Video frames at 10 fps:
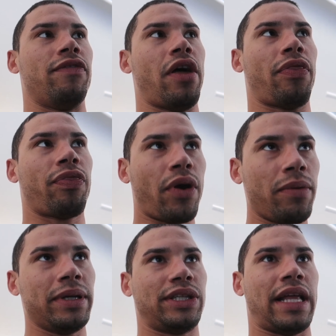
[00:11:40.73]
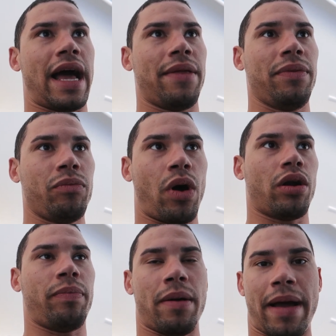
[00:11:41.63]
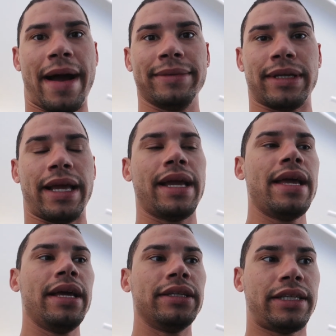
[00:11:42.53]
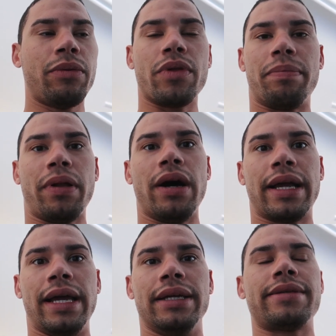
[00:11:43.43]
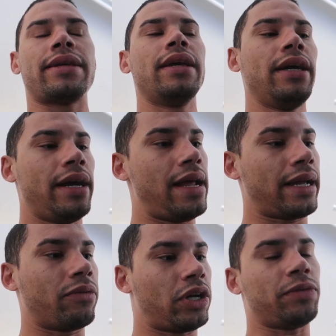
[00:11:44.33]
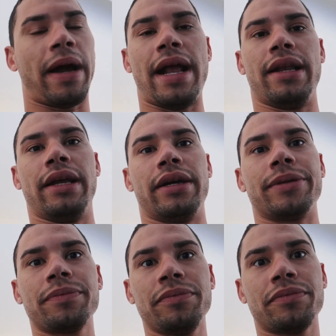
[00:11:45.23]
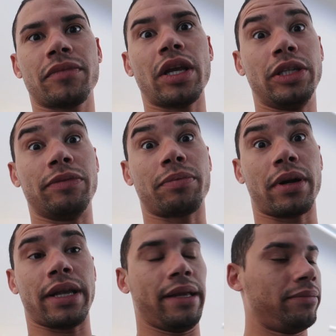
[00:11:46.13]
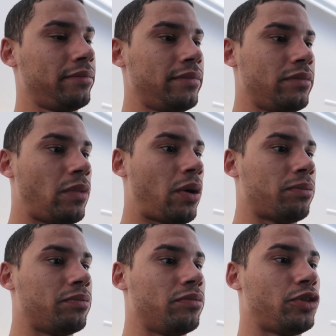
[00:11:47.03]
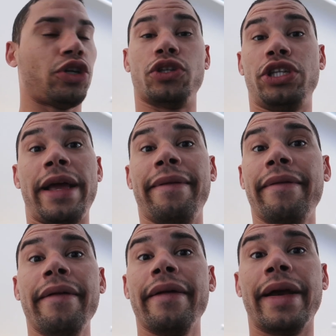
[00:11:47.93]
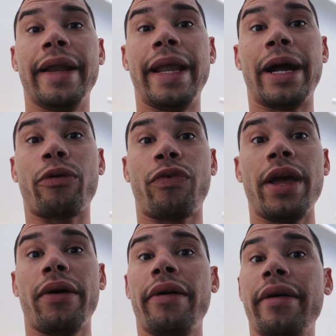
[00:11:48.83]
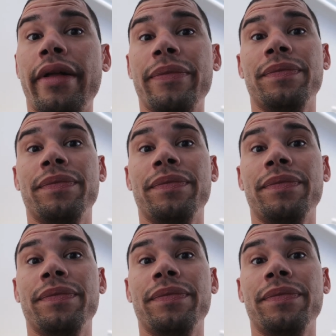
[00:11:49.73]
of the thermostat water pump housing, see where the plug is, and I can reach my hand in here, see if it's plugged in. Well, sure shit, get in there, feel,